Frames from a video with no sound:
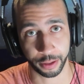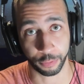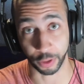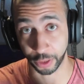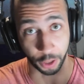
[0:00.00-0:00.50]

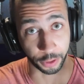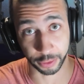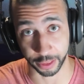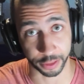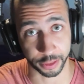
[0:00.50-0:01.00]

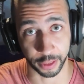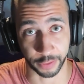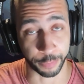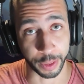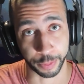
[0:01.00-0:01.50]
Regardless of
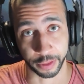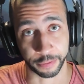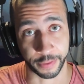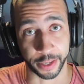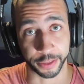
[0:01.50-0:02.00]
how people have
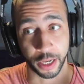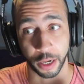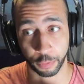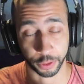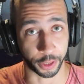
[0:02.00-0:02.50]
felt,
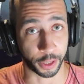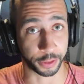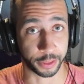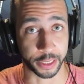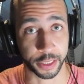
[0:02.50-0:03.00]

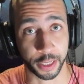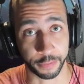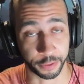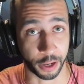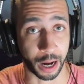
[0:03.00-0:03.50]
regardless
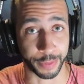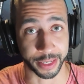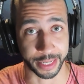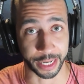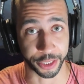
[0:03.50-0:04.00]
of the comment
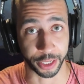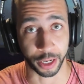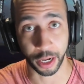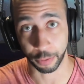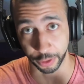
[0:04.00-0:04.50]
section,
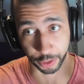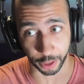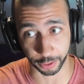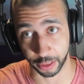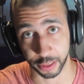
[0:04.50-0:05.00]

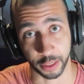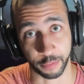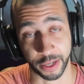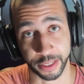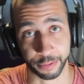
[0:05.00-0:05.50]
regardless
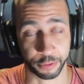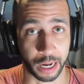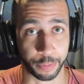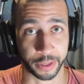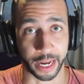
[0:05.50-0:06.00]
of my
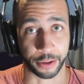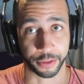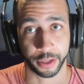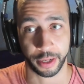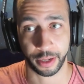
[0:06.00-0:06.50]
subscriber count.